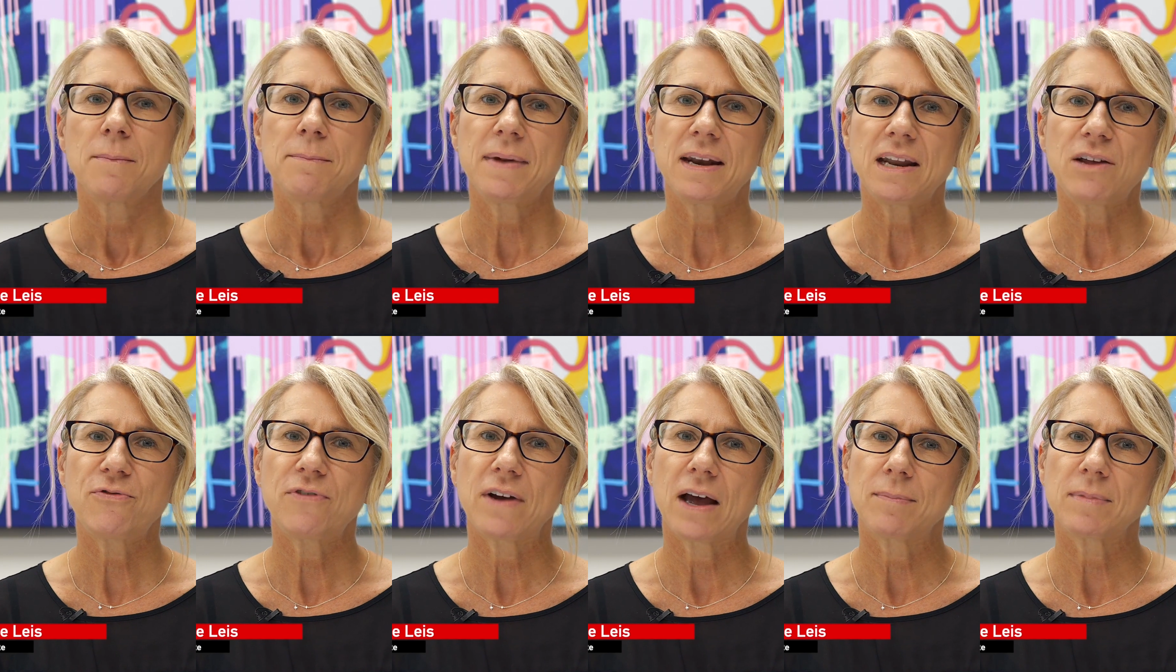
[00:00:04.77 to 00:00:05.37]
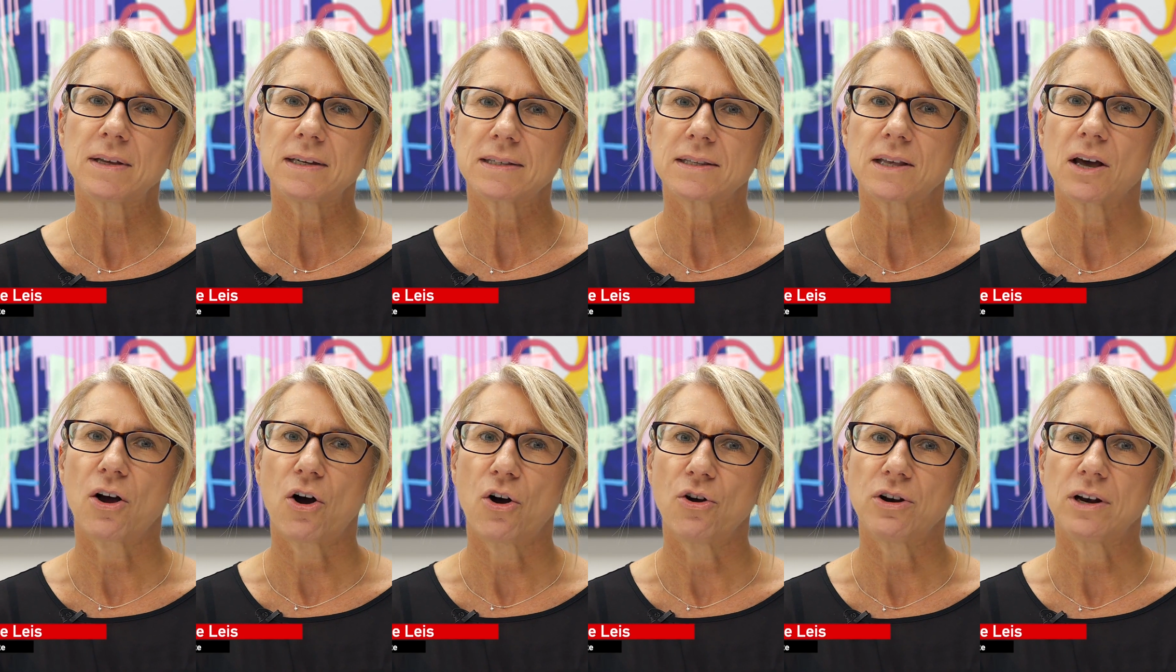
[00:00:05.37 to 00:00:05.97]
Many families
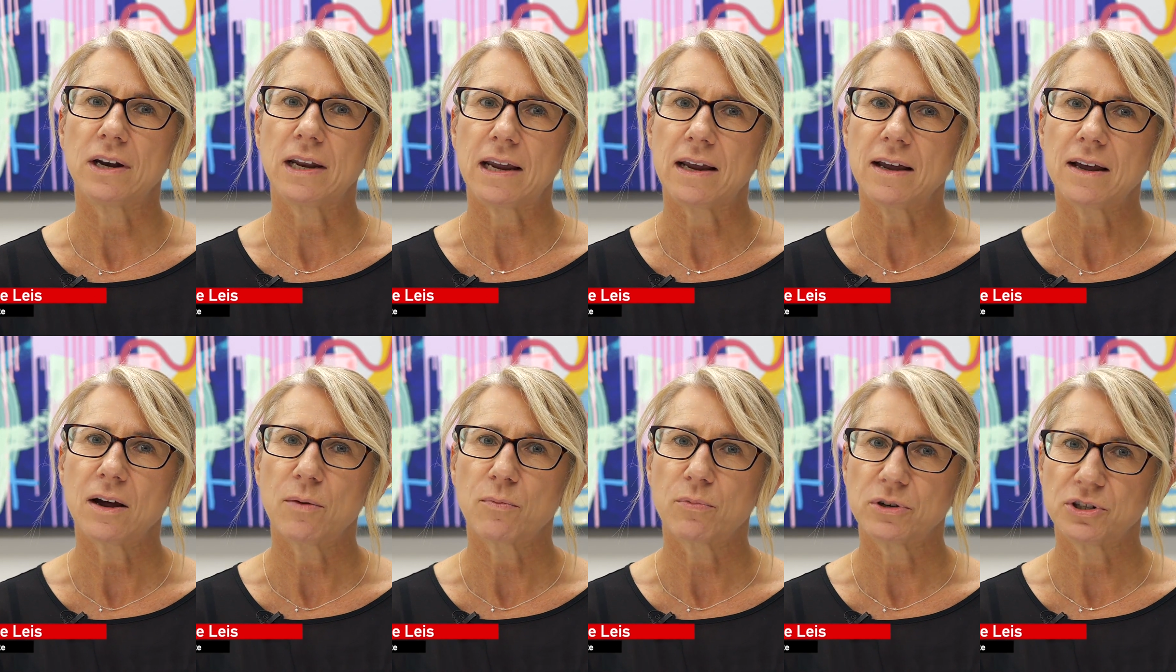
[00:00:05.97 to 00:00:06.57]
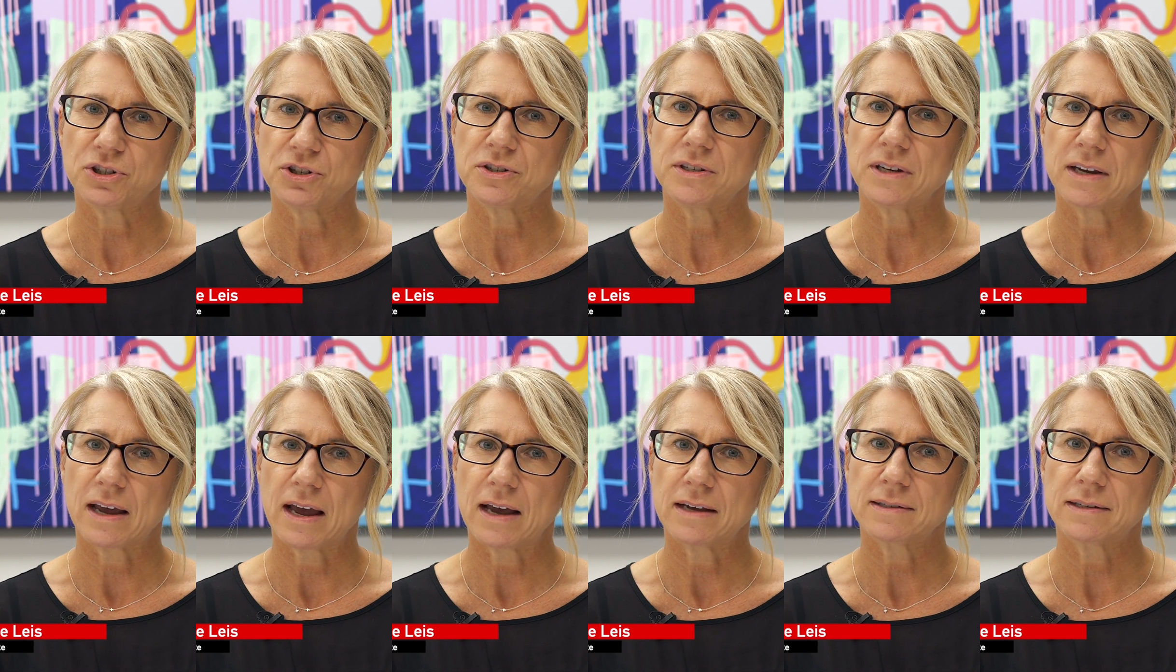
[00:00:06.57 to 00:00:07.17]
that own an
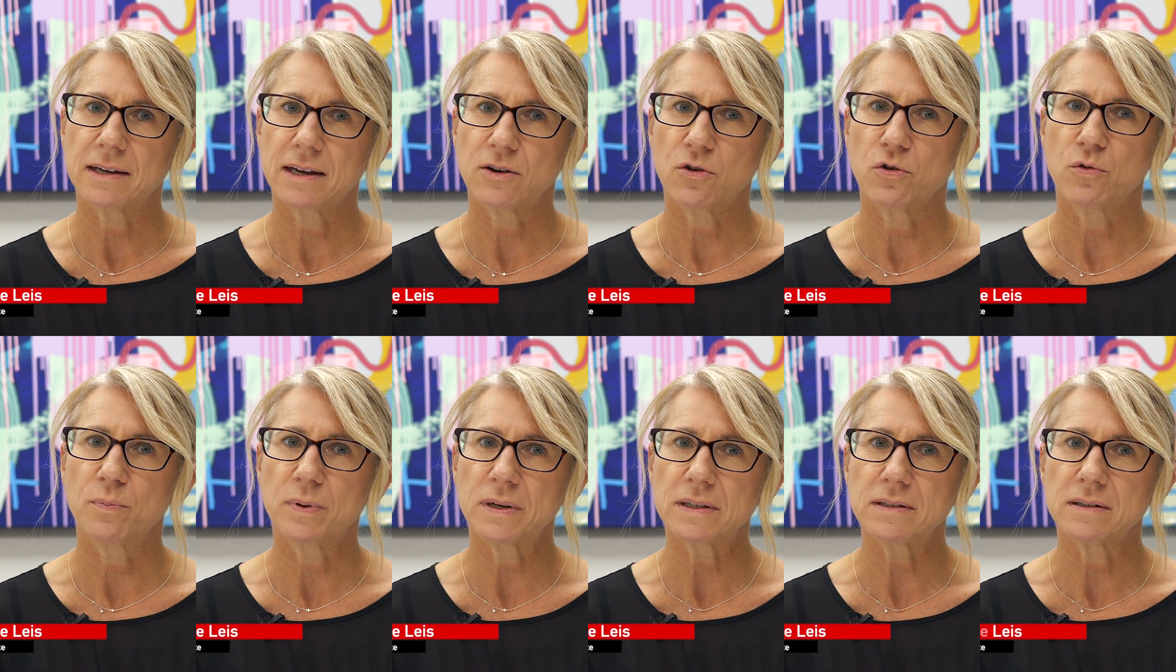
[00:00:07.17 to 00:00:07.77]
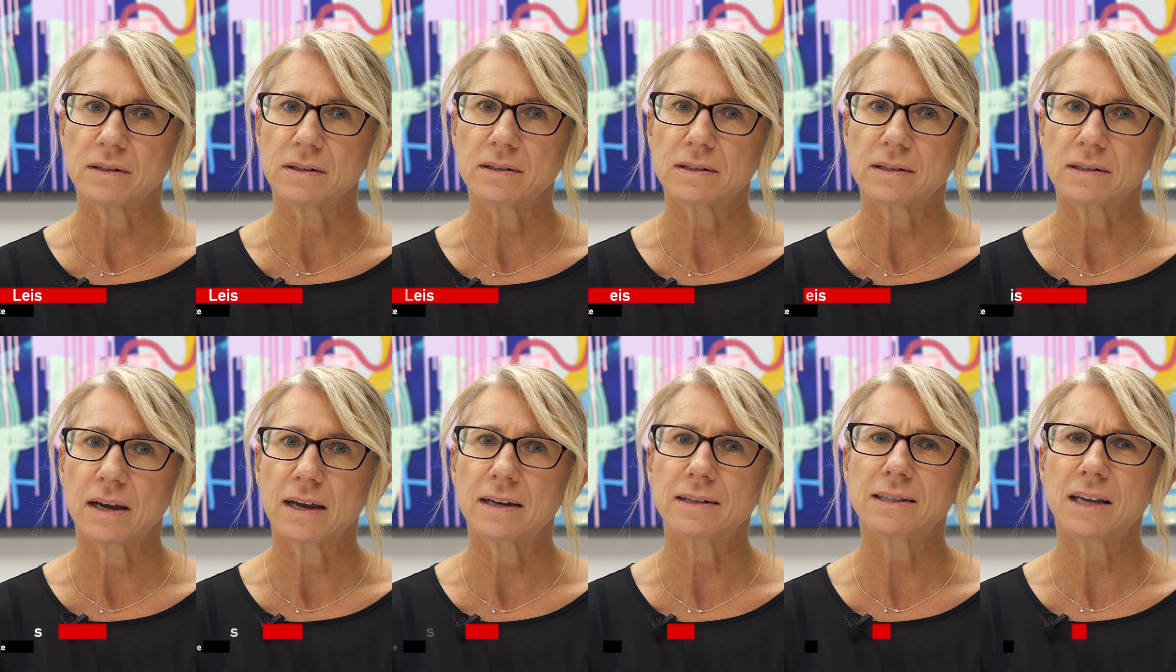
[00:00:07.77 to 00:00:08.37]
income-producing asset or business
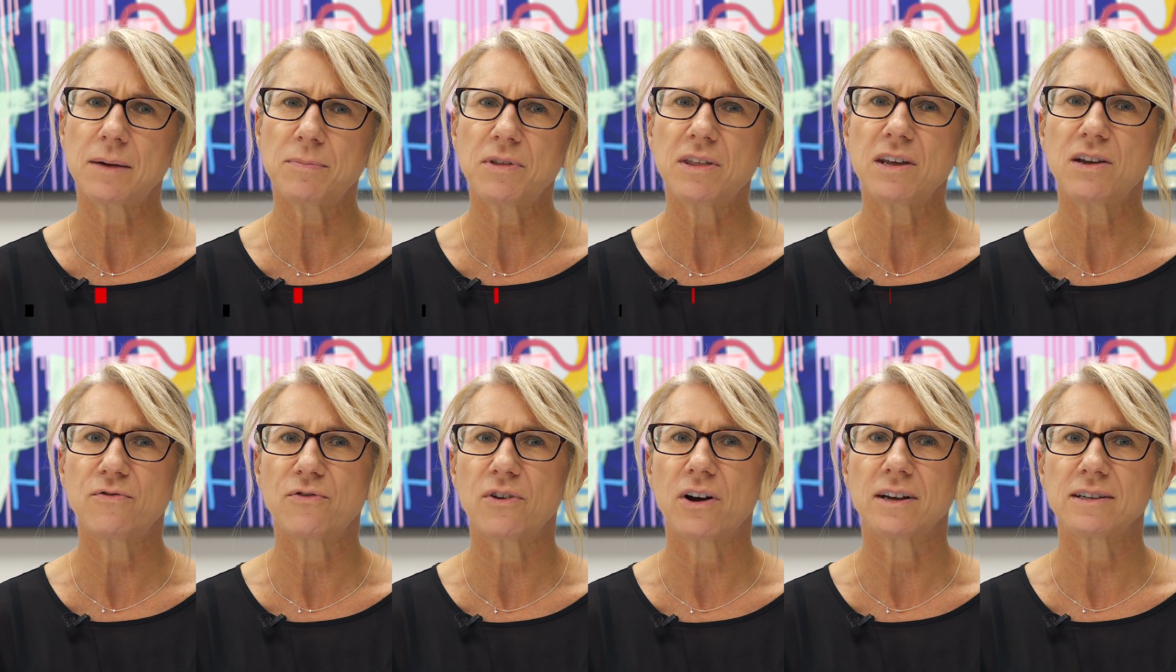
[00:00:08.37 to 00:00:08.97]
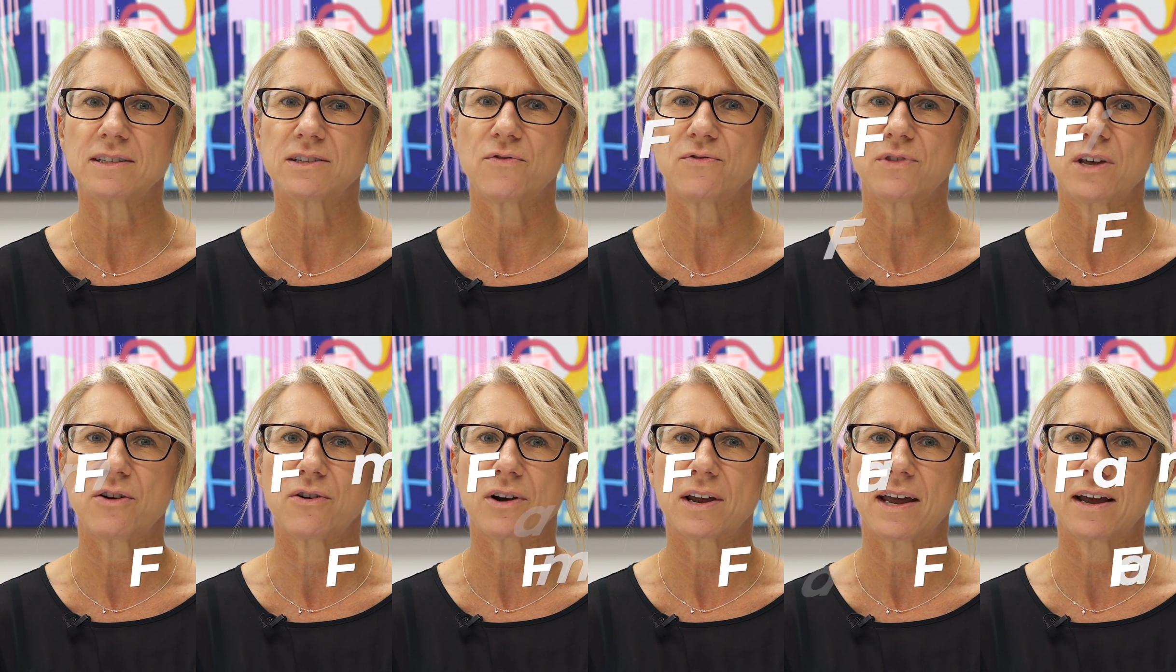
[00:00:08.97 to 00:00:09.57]
accept the advice of
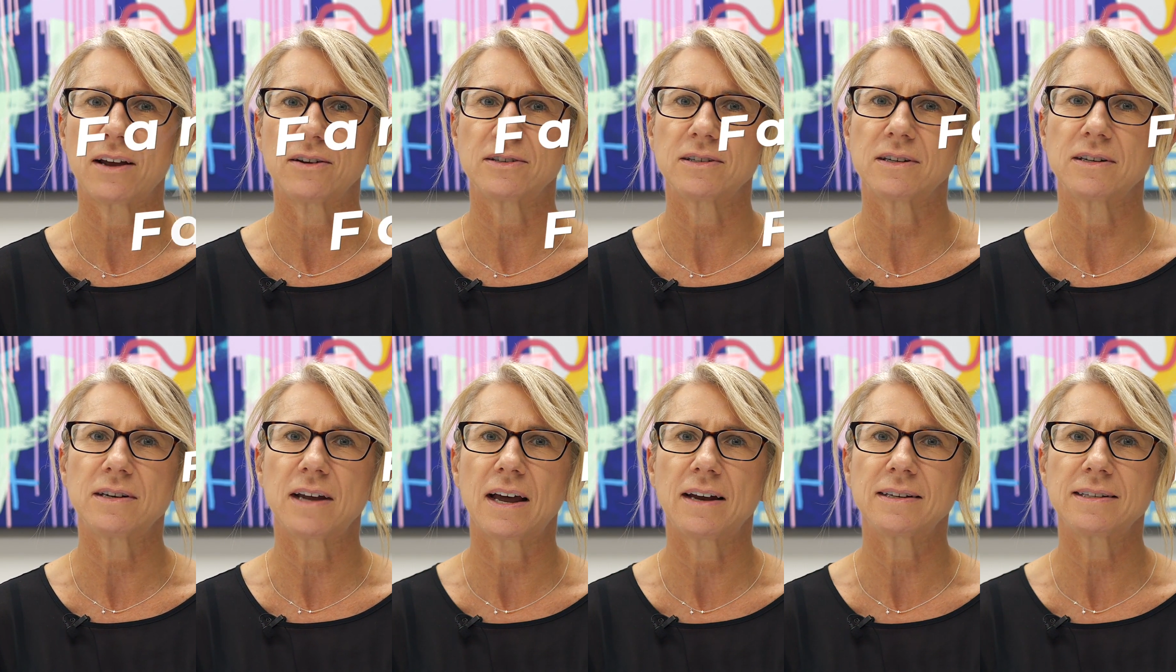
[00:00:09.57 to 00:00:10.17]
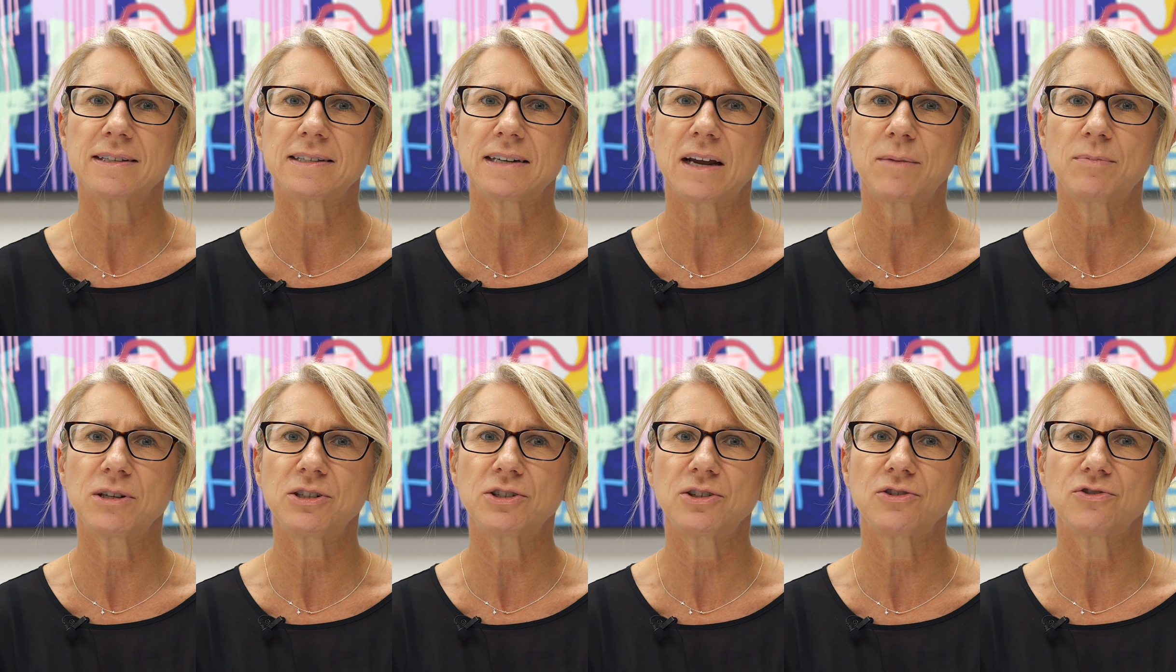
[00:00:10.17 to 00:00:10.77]
their accountant and
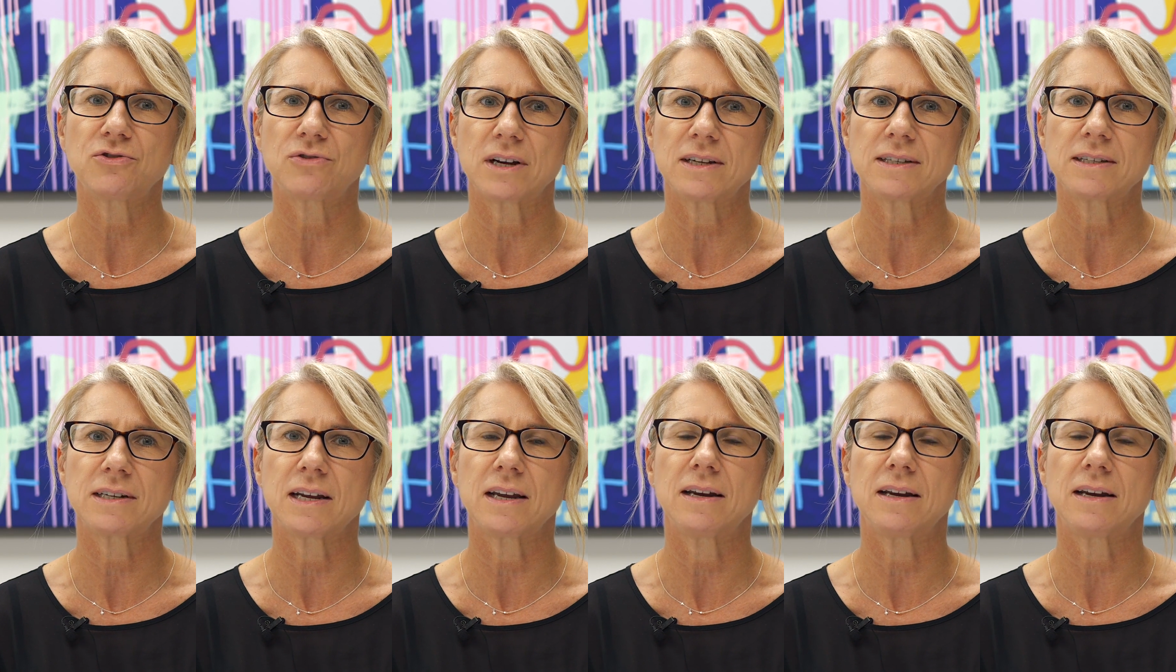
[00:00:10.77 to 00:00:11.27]
establish a trust